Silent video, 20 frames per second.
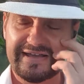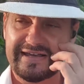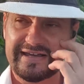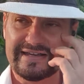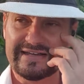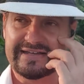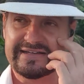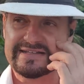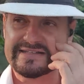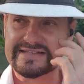
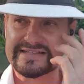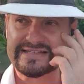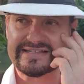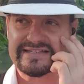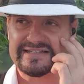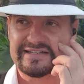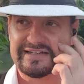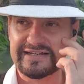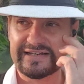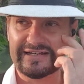is
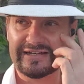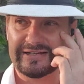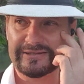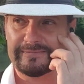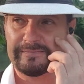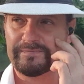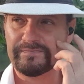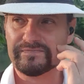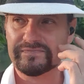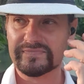
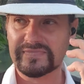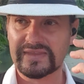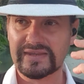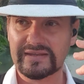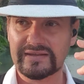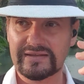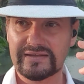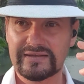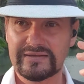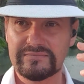
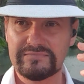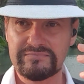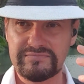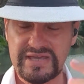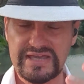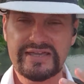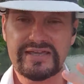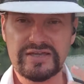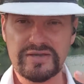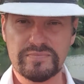
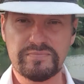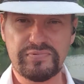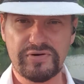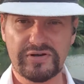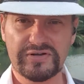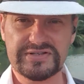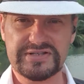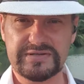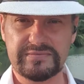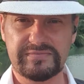making
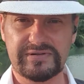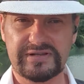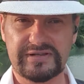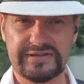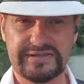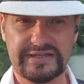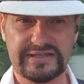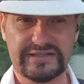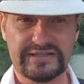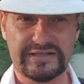possible
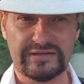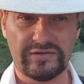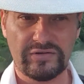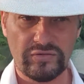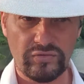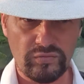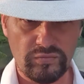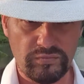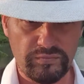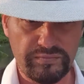that
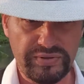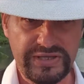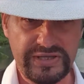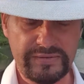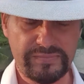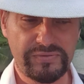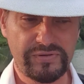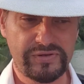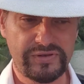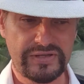
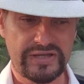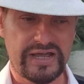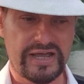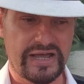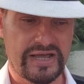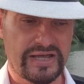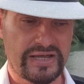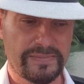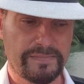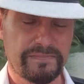people
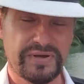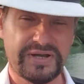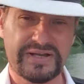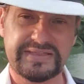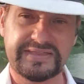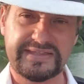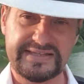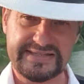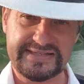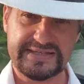are
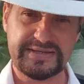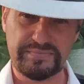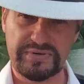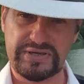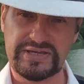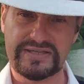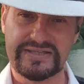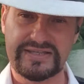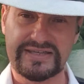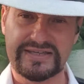
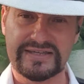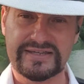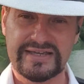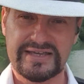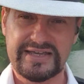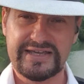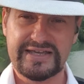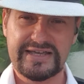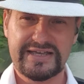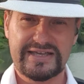participating
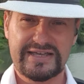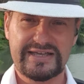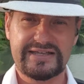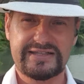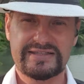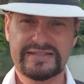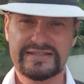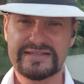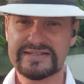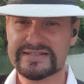
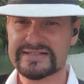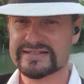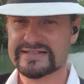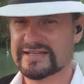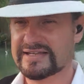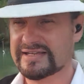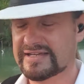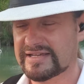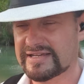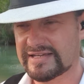in this
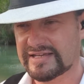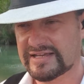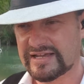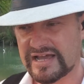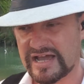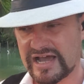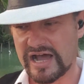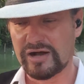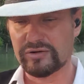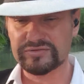
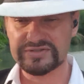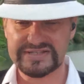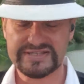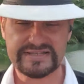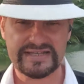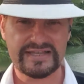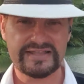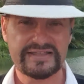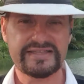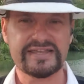
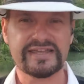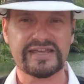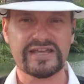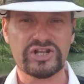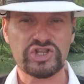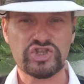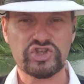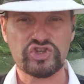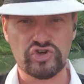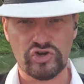outstanding
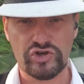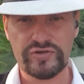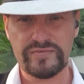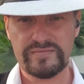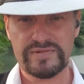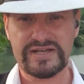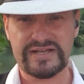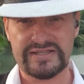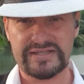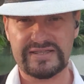
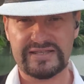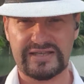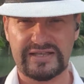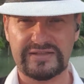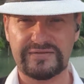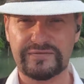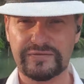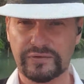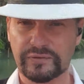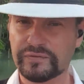enjoyment
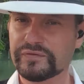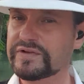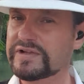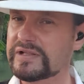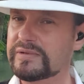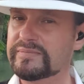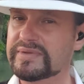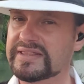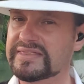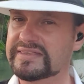and
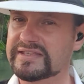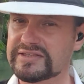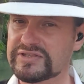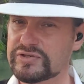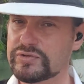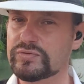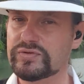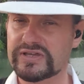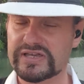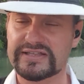fulfillment
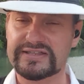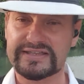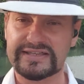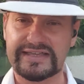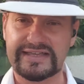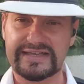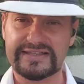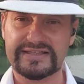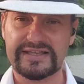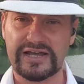that you can
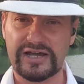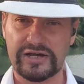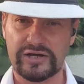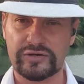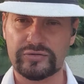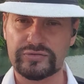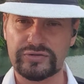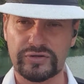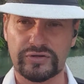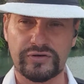get
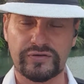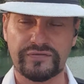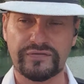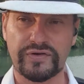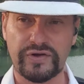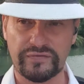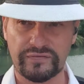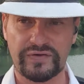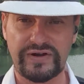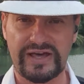out
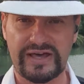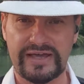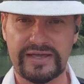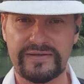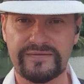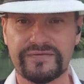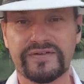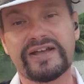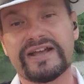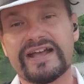of
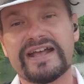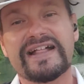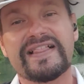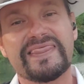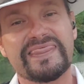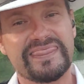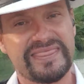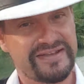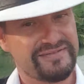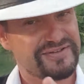life.
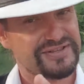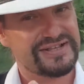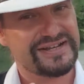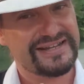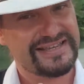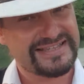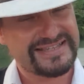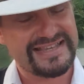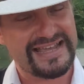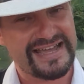
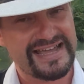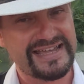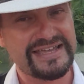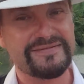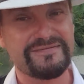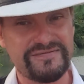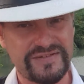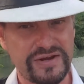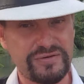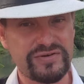Nevertheless, I
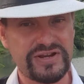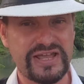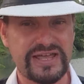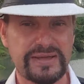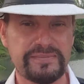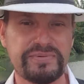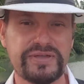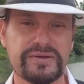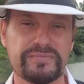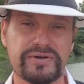am very
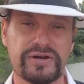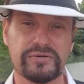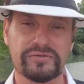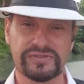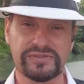happy about